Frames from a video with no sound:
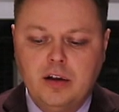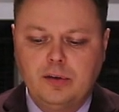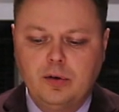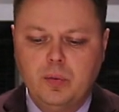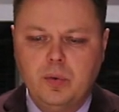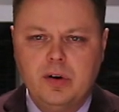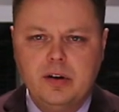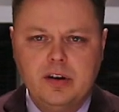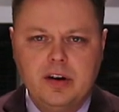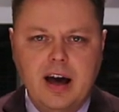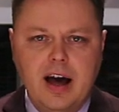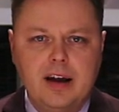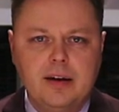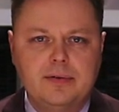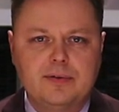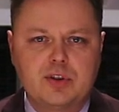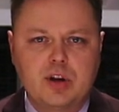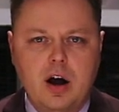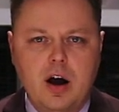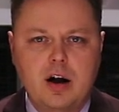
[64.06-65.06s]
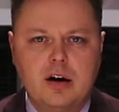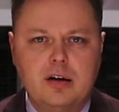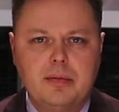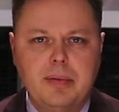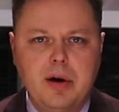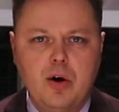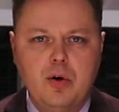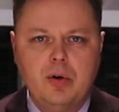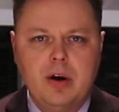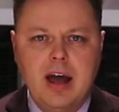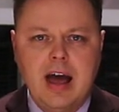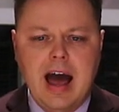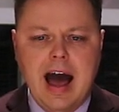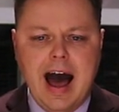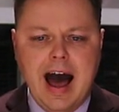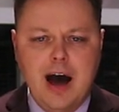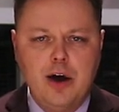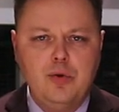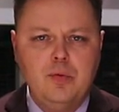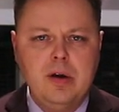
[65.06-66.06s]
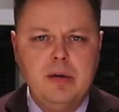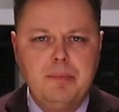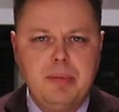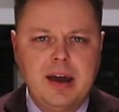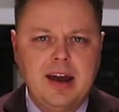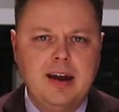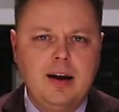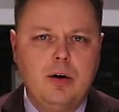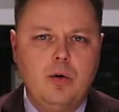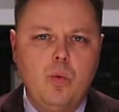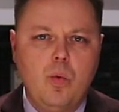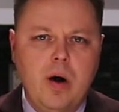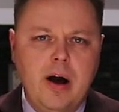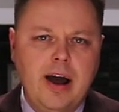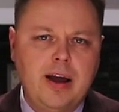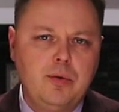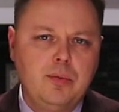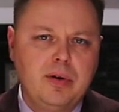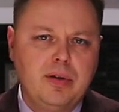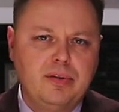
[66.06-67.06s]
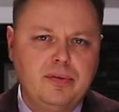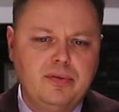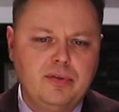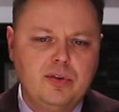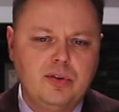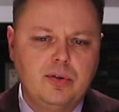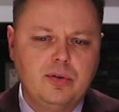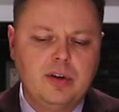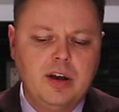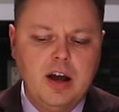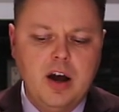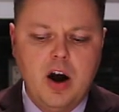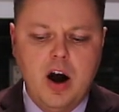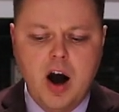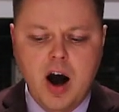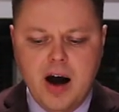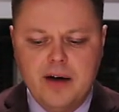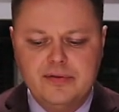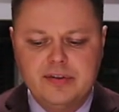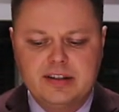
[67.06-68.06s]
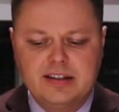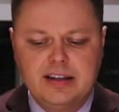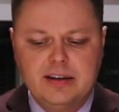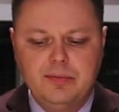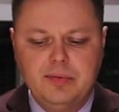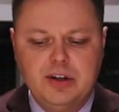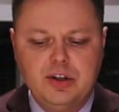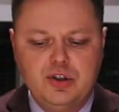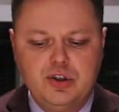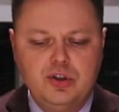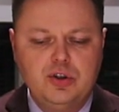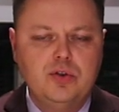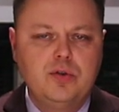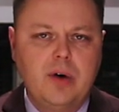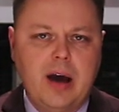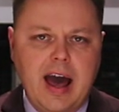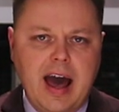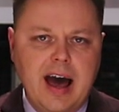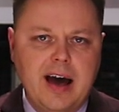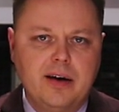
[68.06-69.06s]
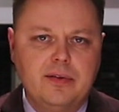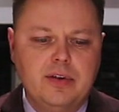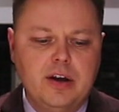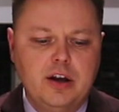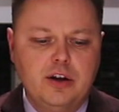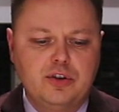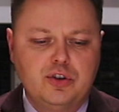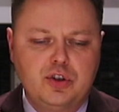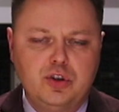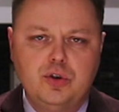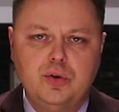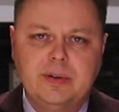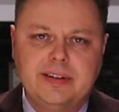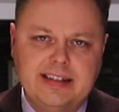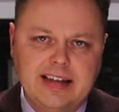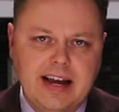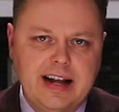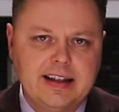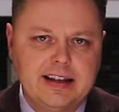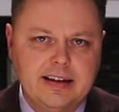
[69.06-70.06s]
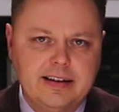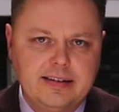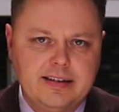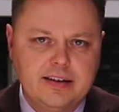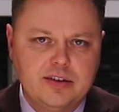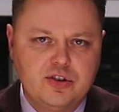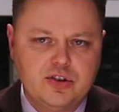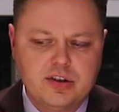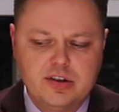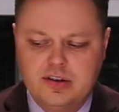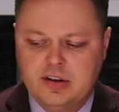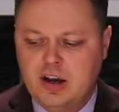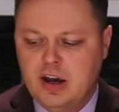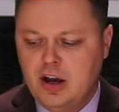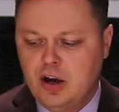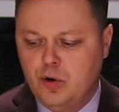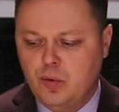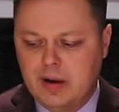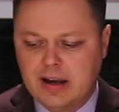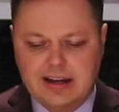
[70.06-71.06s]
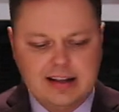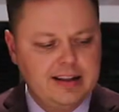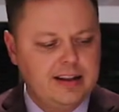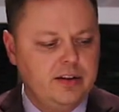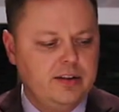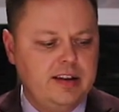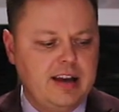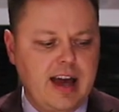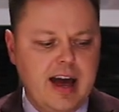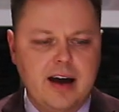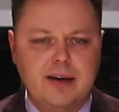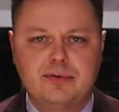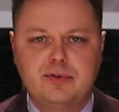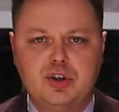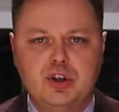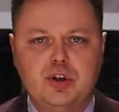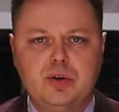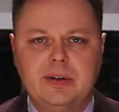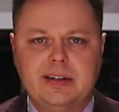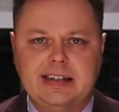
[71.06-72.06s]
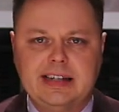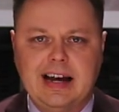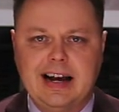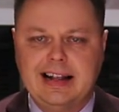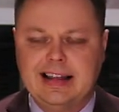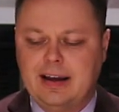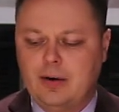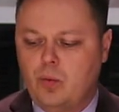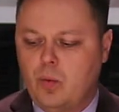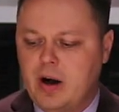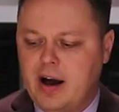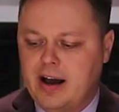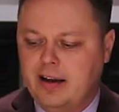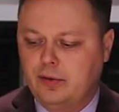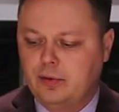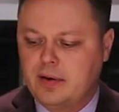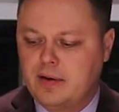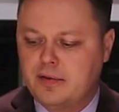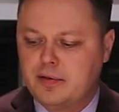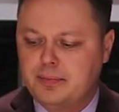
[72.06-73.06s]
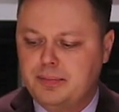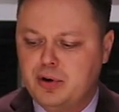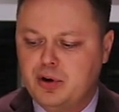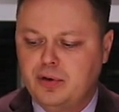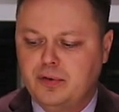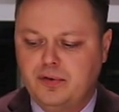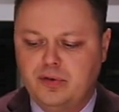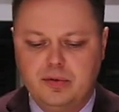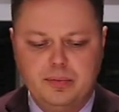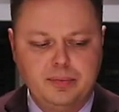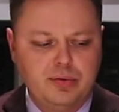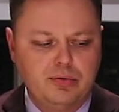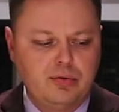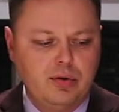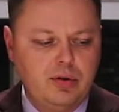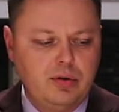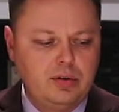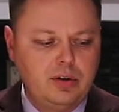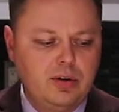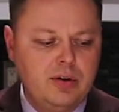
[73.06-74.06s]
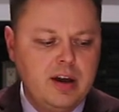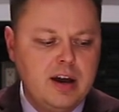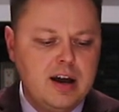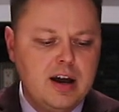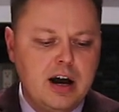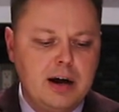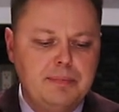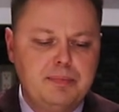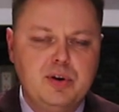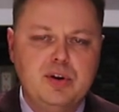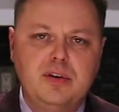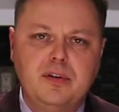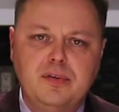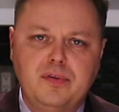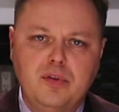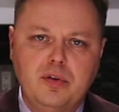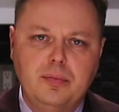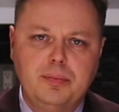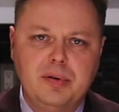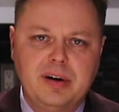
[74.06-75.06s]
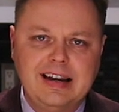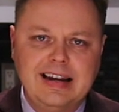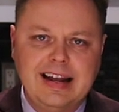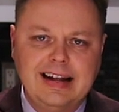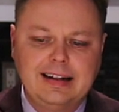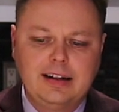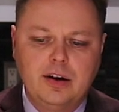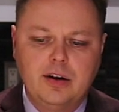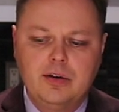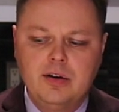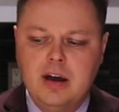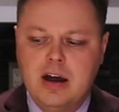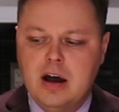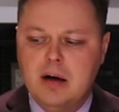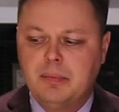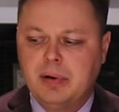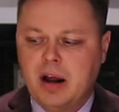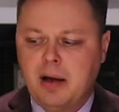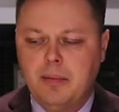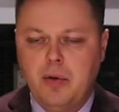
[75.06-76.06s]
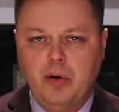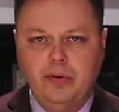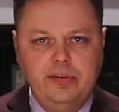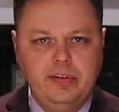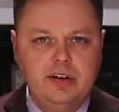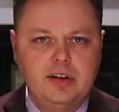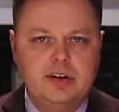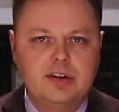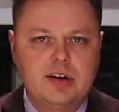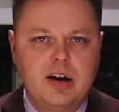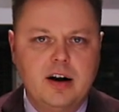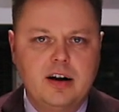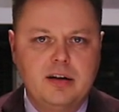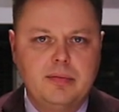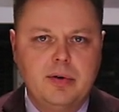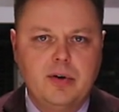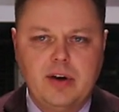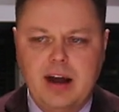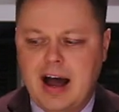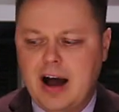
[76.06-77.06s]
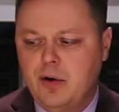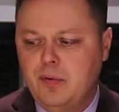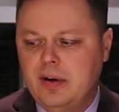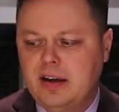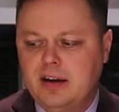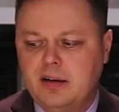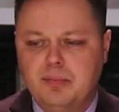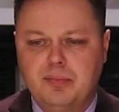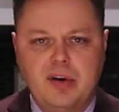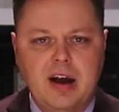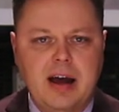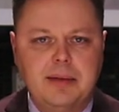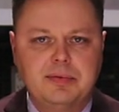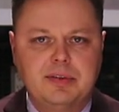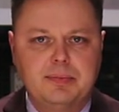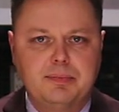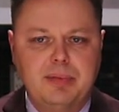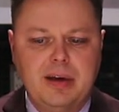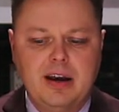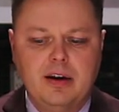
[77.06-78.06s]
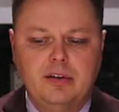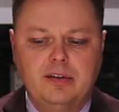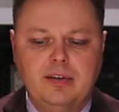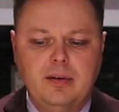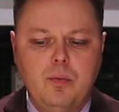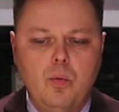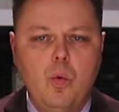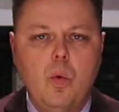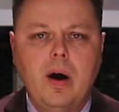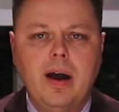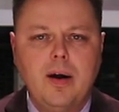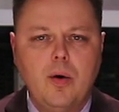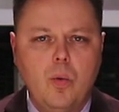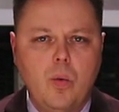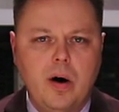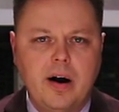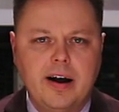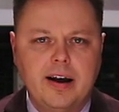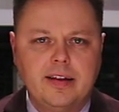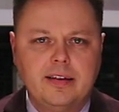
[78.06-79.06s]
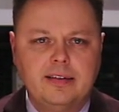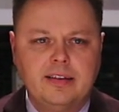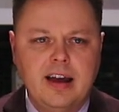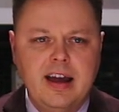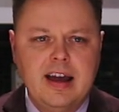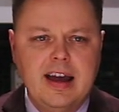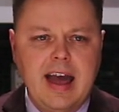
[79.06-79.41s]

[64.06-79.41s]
So we're gonna kind of talk about how do we pair wine with food. Obviously we do have two Italian dishes. We clearly have two Italian wines. We have a beautiful Barolo, a beautiful Brunello, but I'm also gonna talk about how we can perhaps pair some white wines